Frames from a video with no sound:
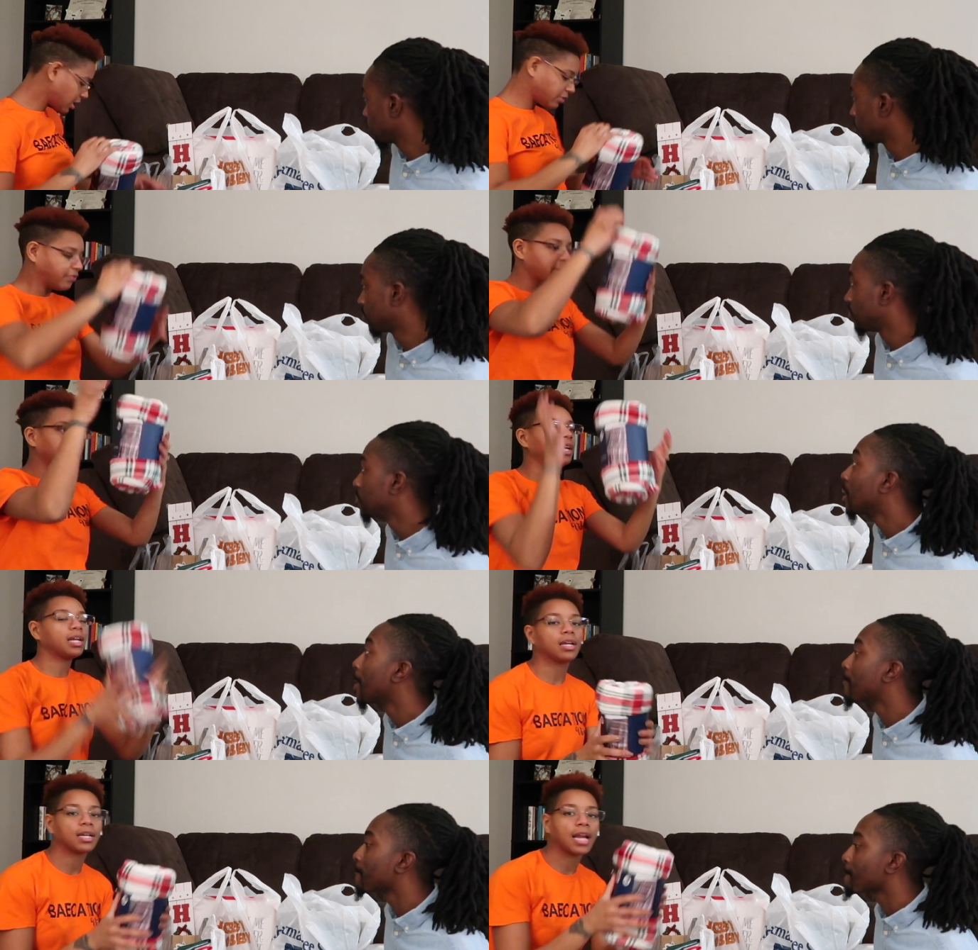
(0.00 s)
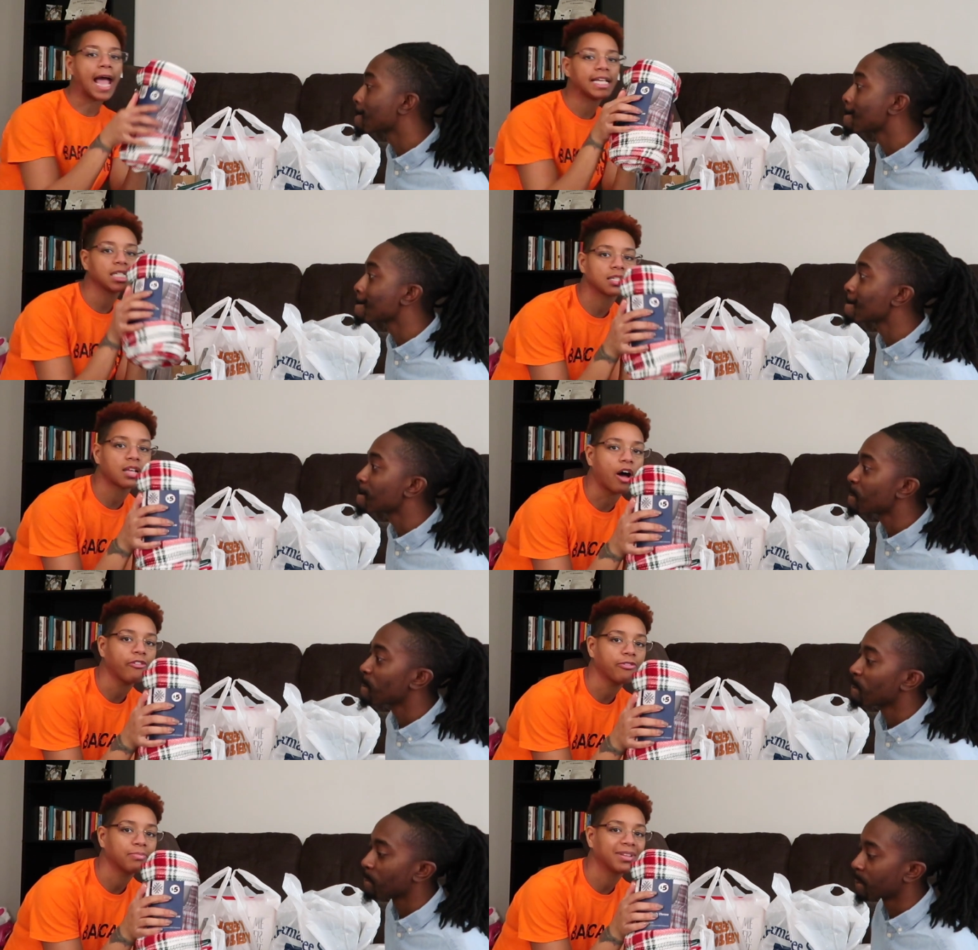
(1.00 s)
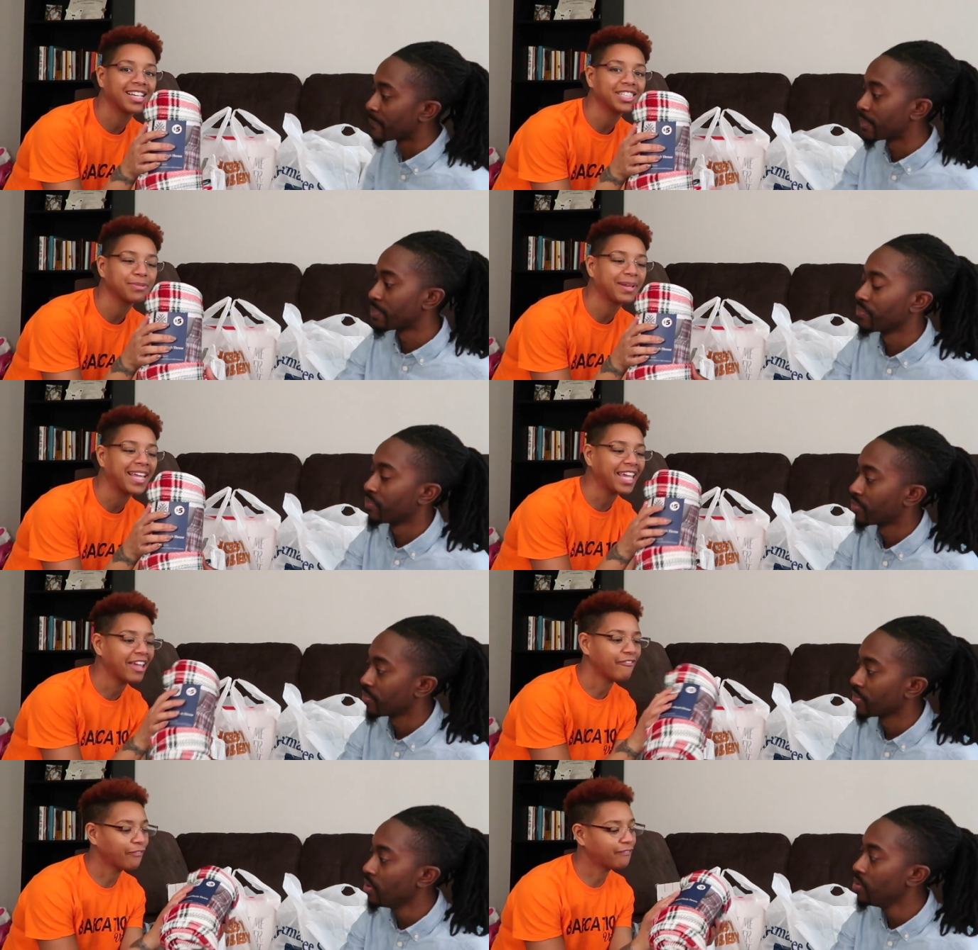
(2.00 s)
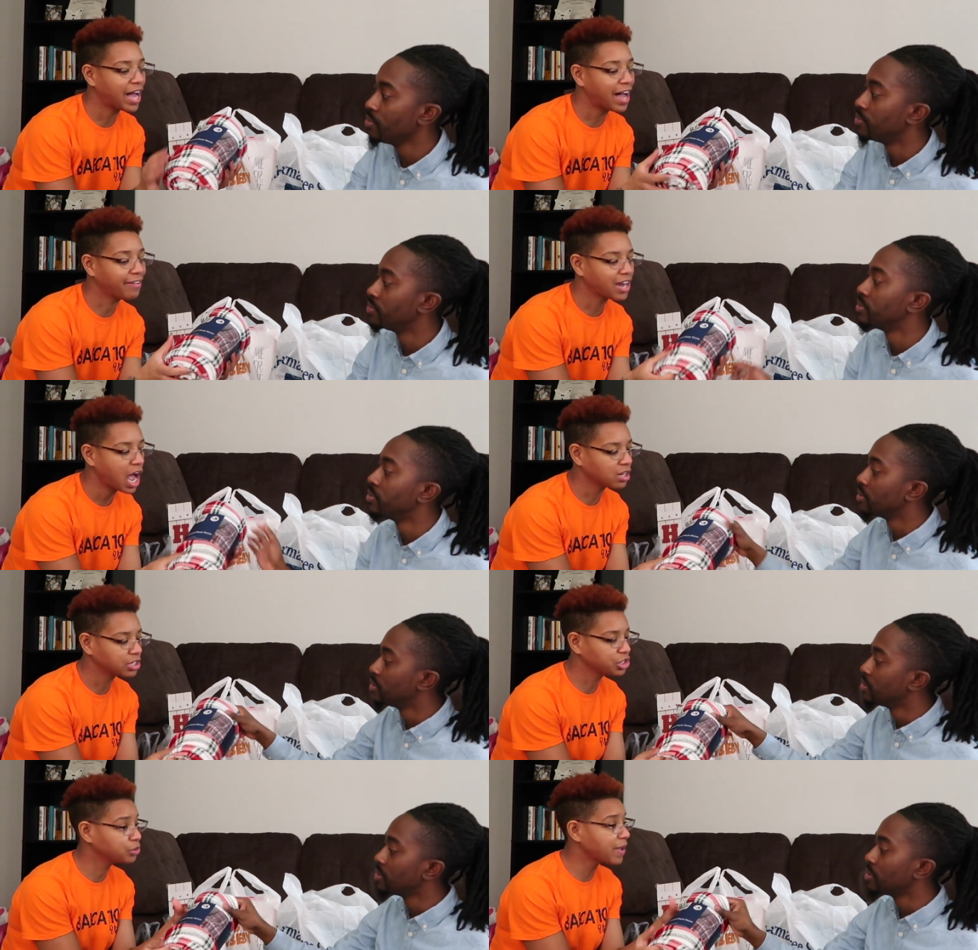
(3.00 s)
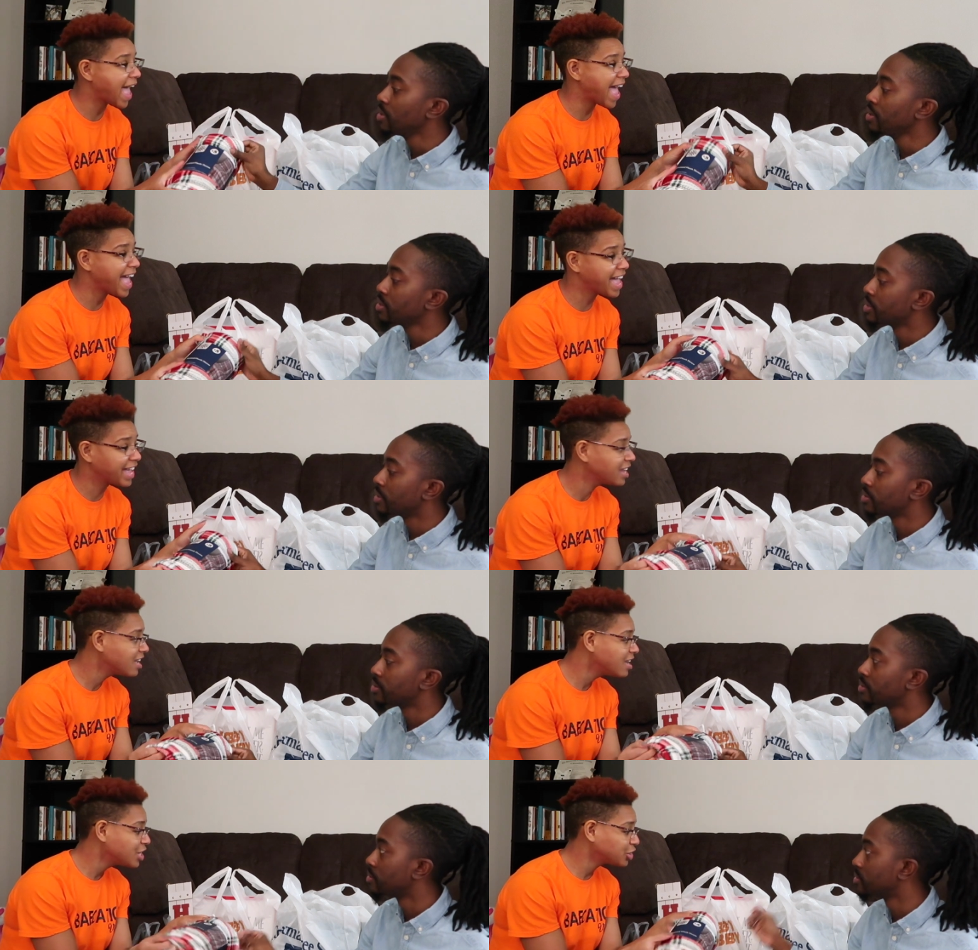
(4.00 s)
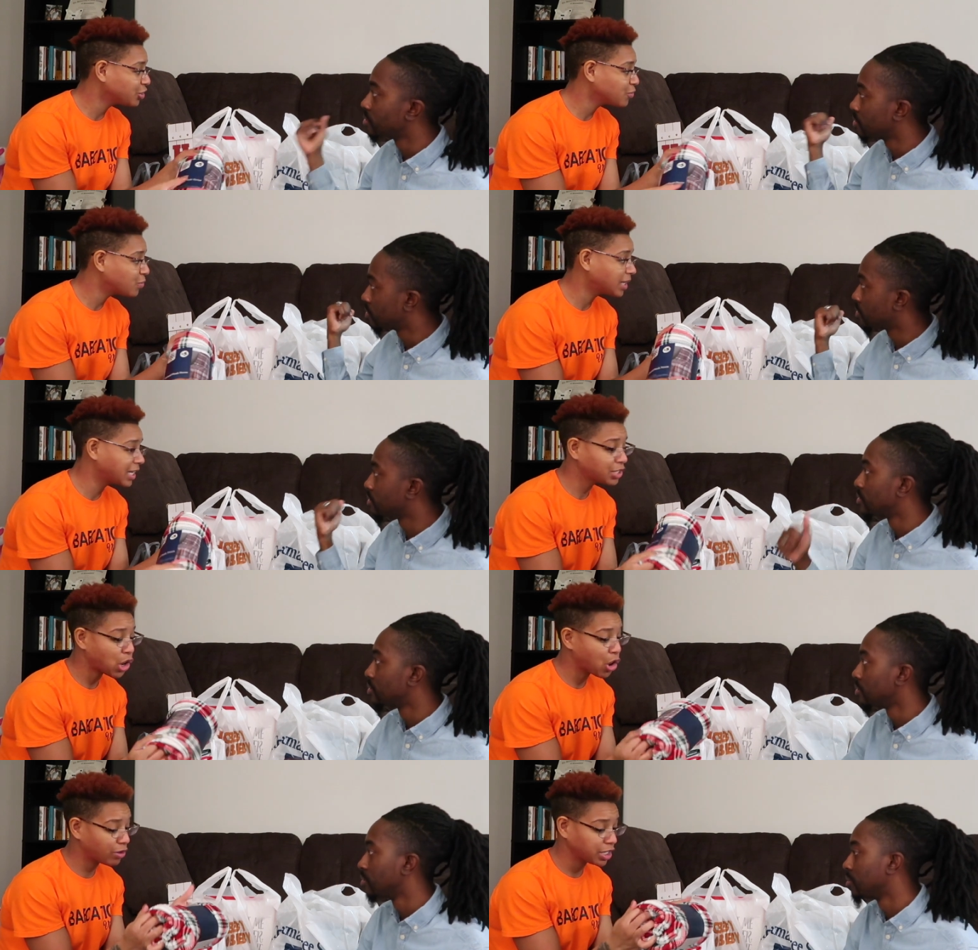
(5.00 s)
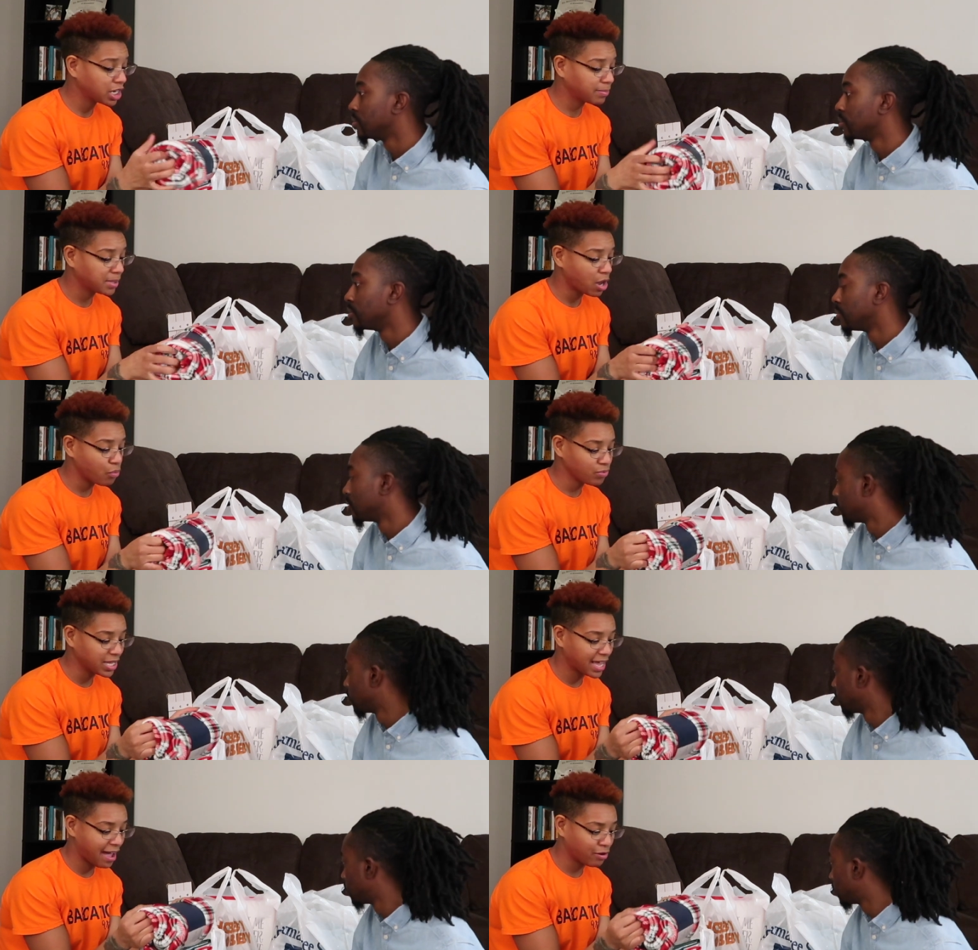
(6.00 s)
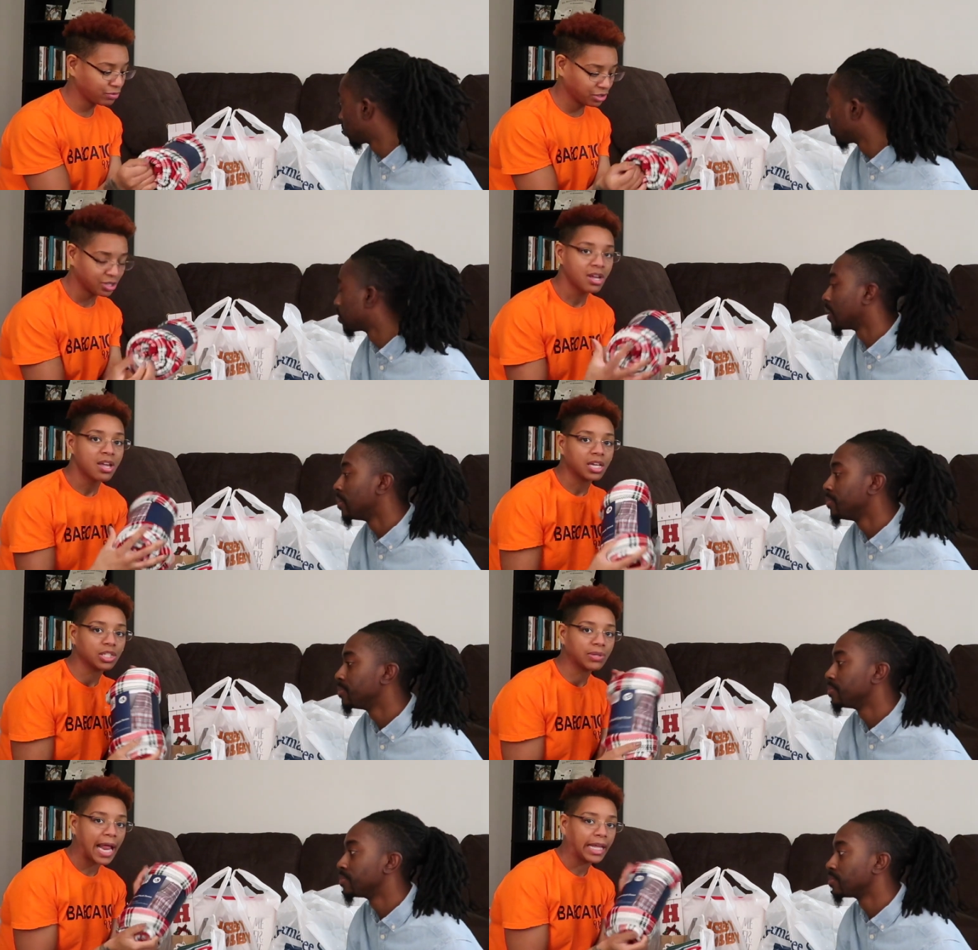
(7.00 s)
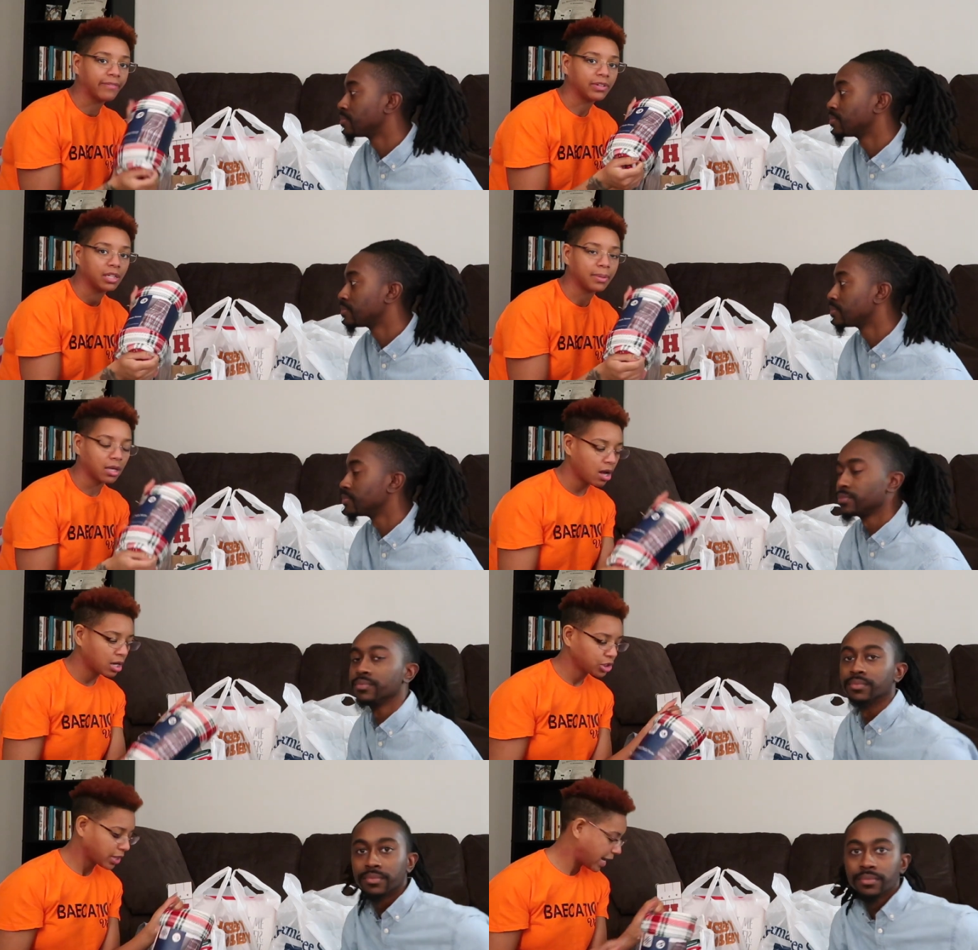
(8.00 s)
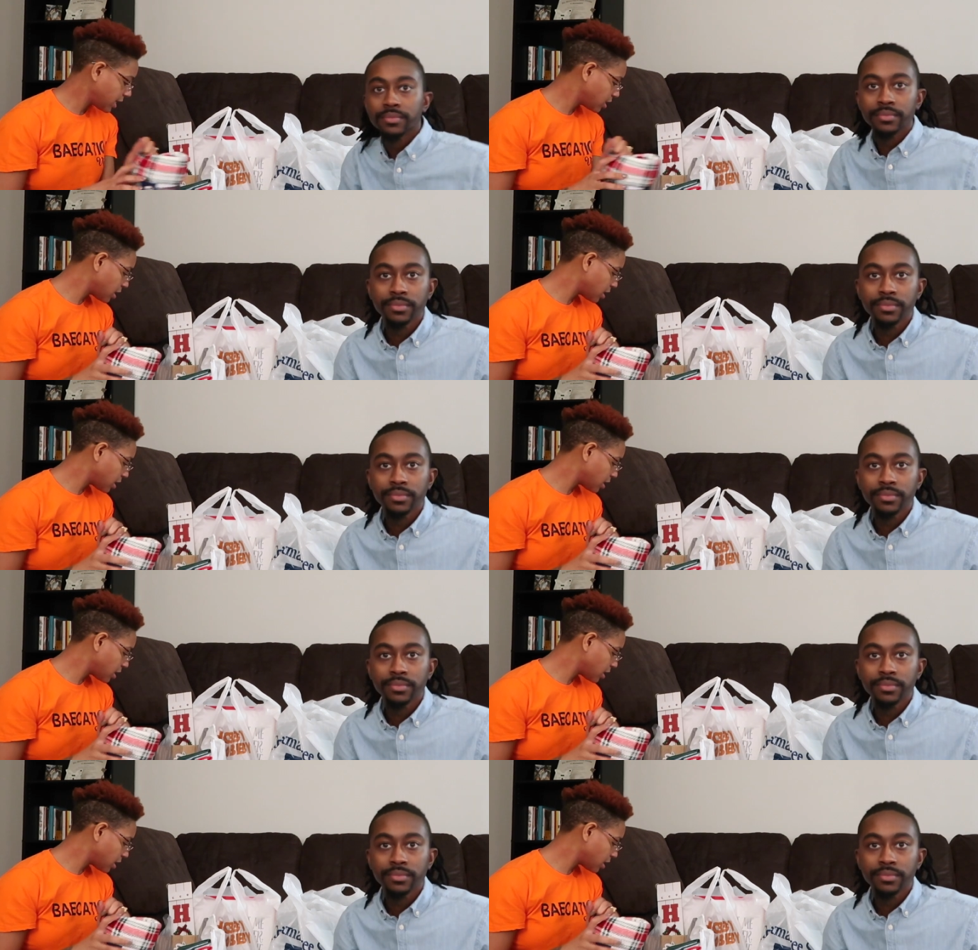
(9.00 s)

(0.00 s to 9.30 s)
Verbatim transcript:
Speaker 1: This very nice, soft, plush blanket for $5 Ooh. to add to the one that's already going to be on the couch. Okay. Because got to give a little bit of contrast.